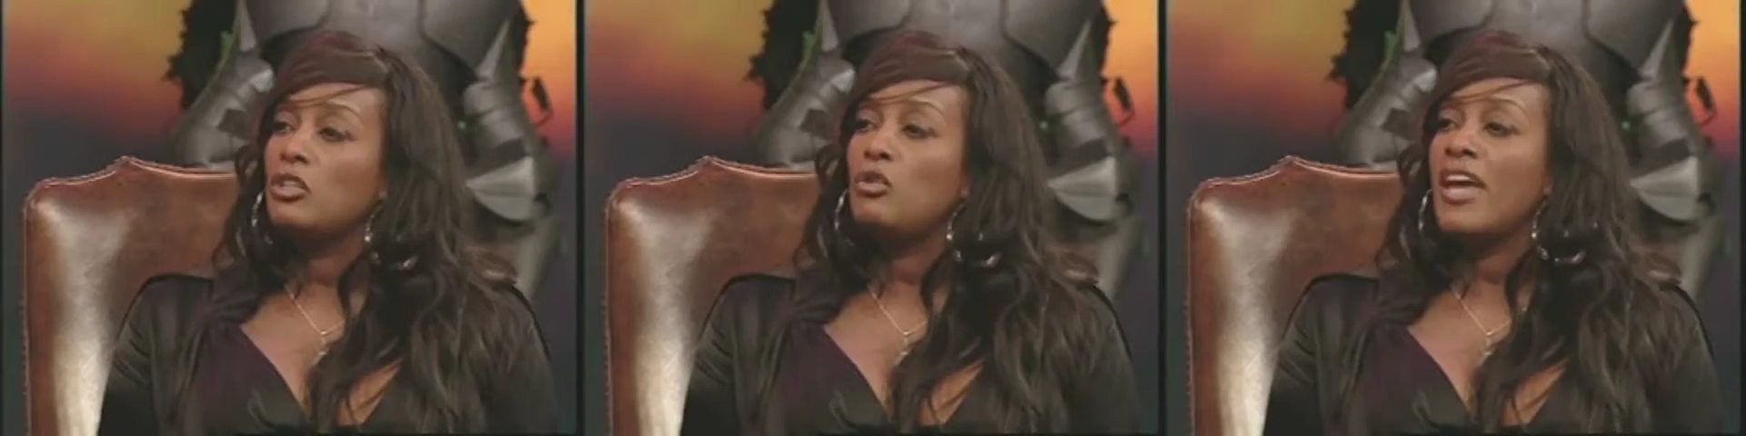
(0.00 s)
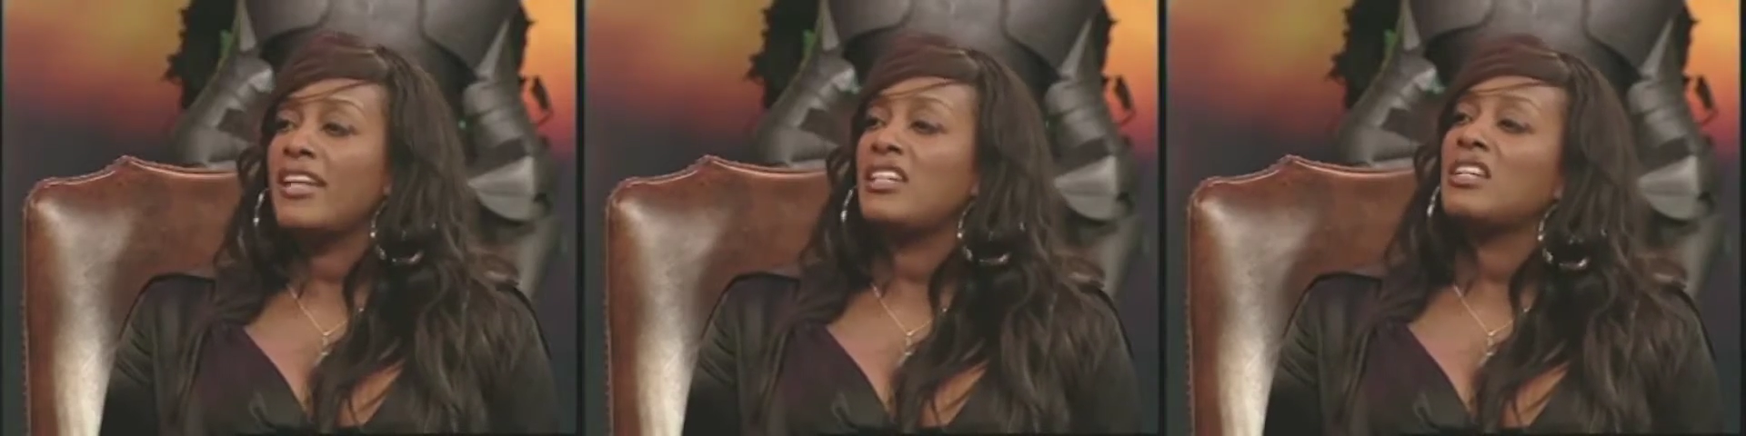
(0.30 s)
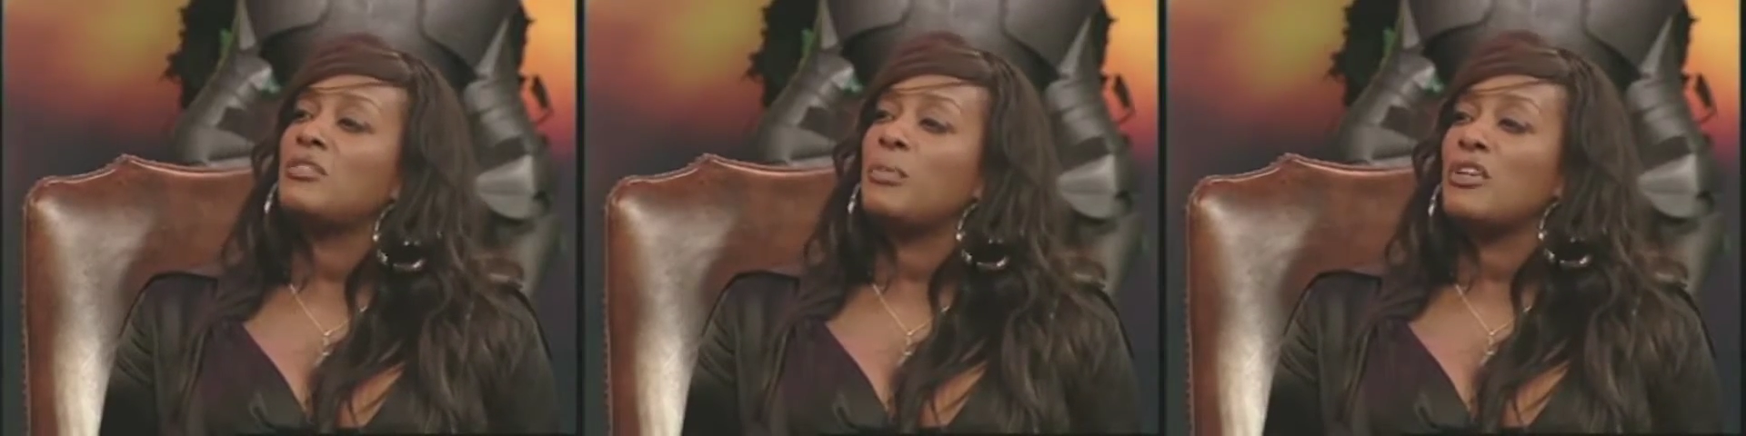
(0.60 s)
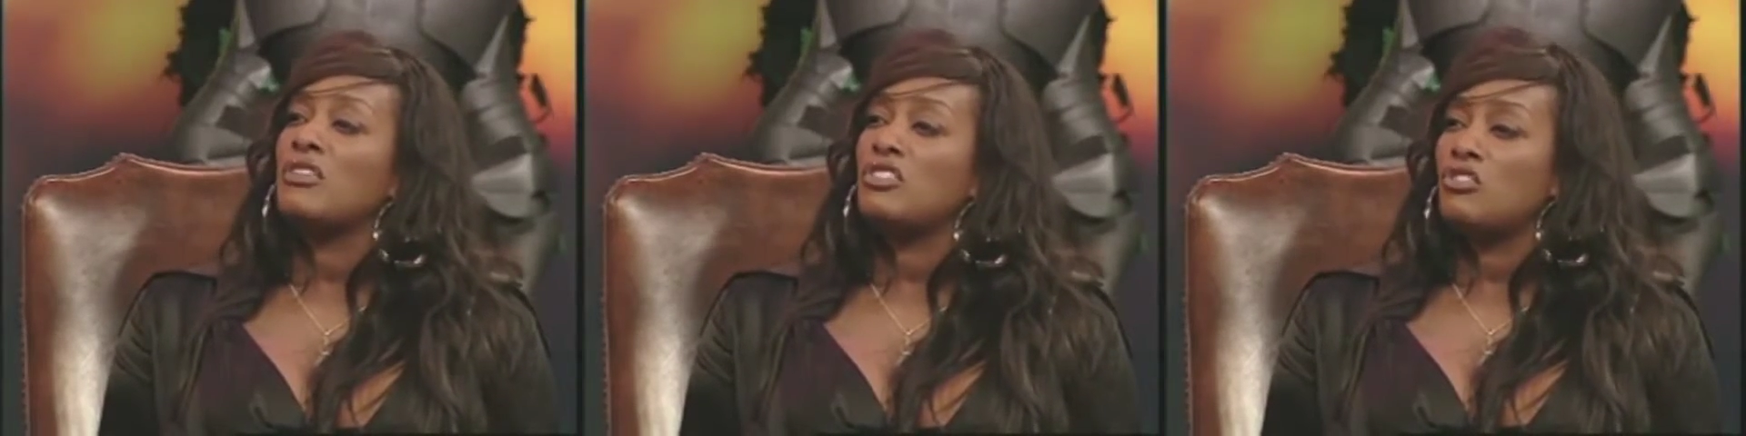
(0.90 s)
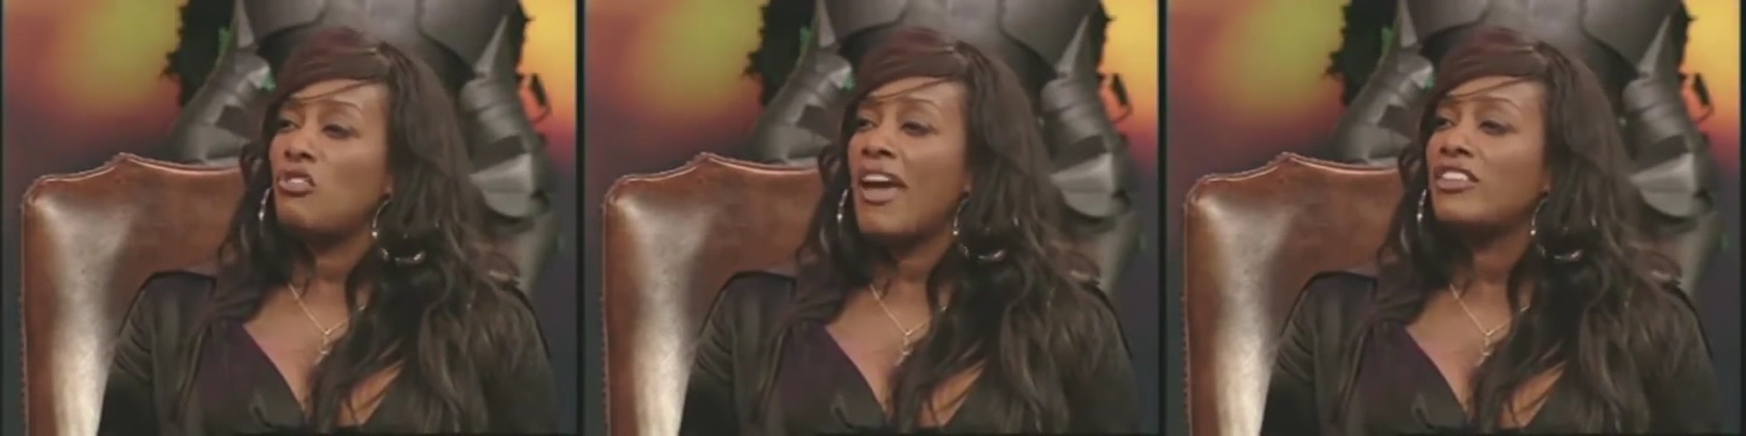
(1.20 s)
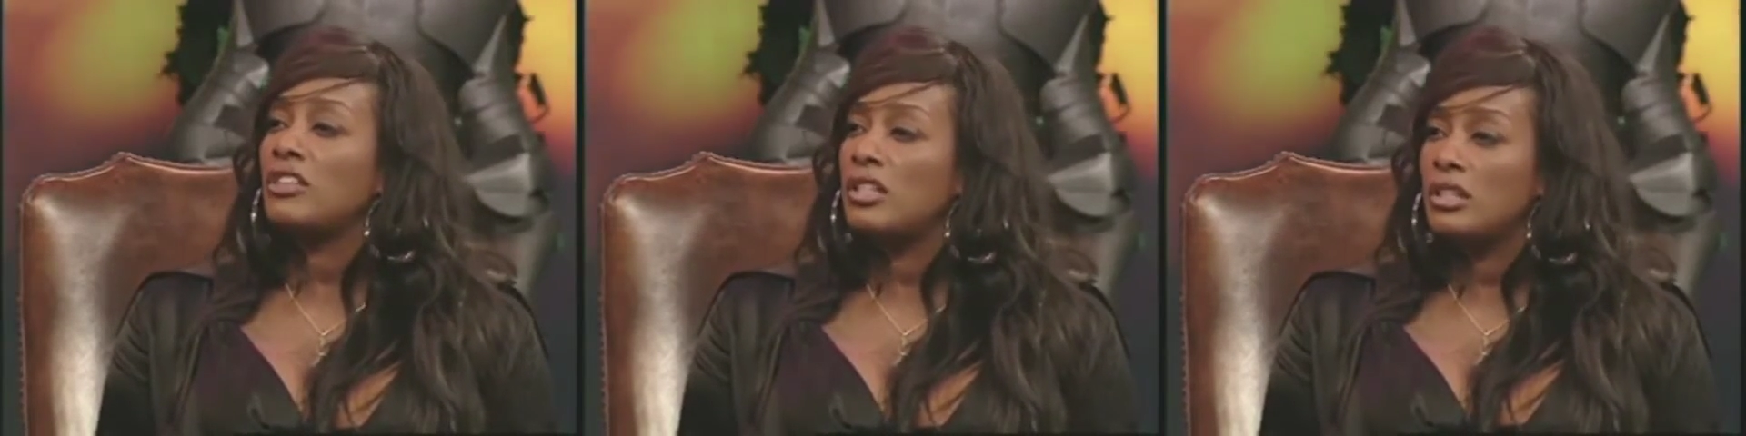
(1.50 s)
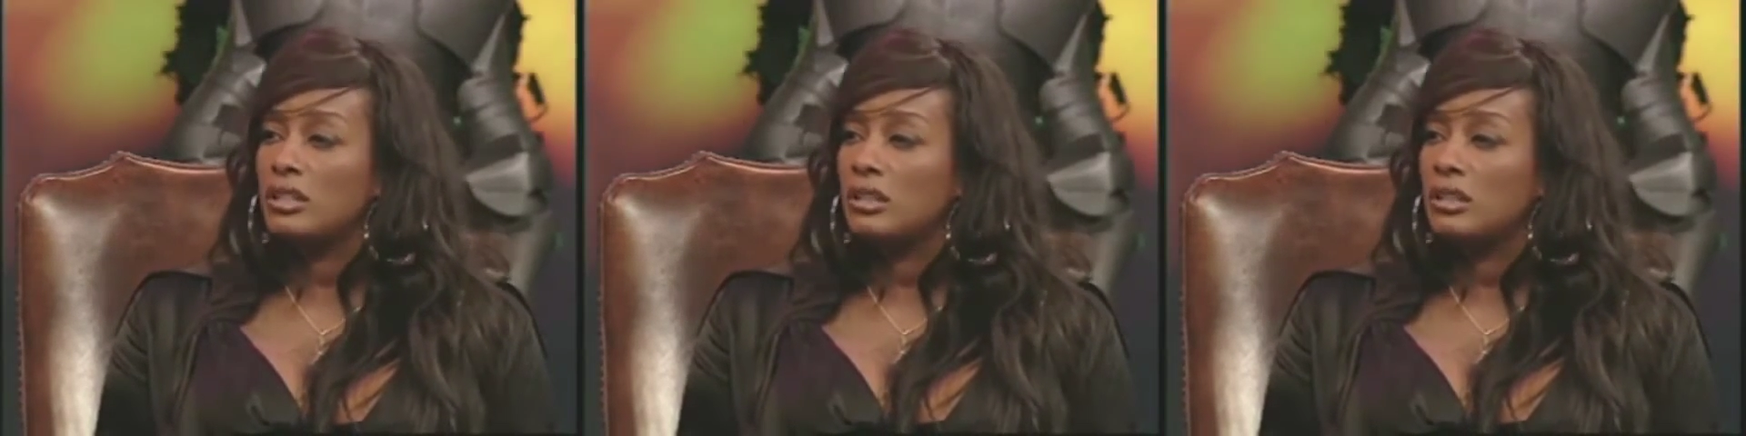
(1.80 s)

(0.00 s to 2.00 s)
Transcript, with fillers: you had to experience tragedy,